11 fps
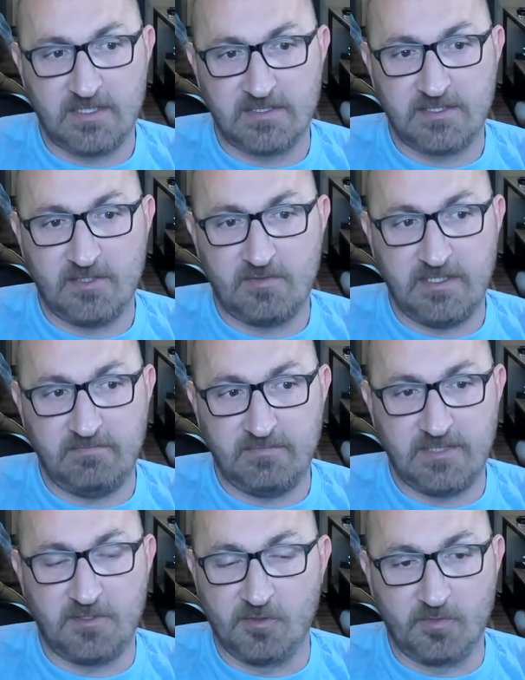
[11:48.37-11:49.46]
and Sony
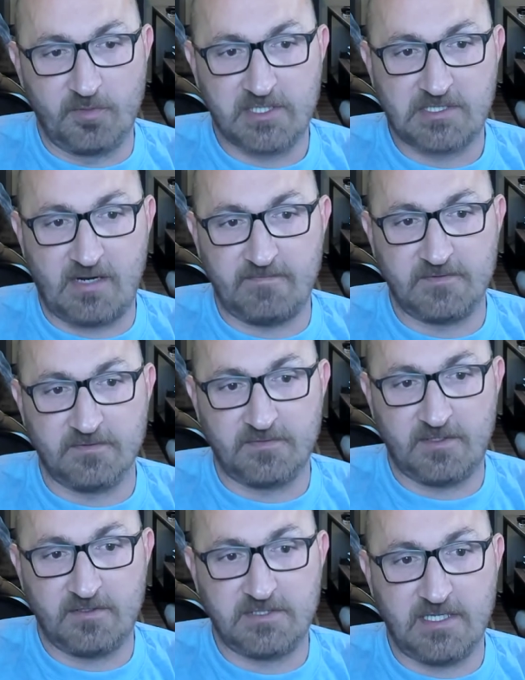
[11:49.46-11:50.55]
did a little press conference on
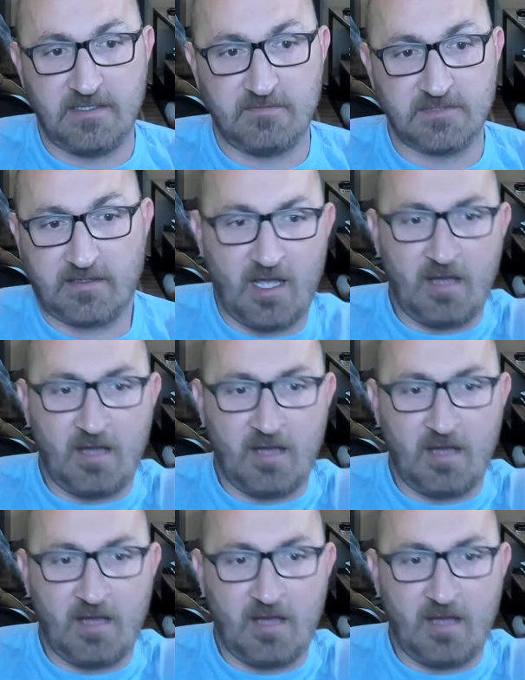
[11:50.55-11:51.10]
Thursday, and it was like,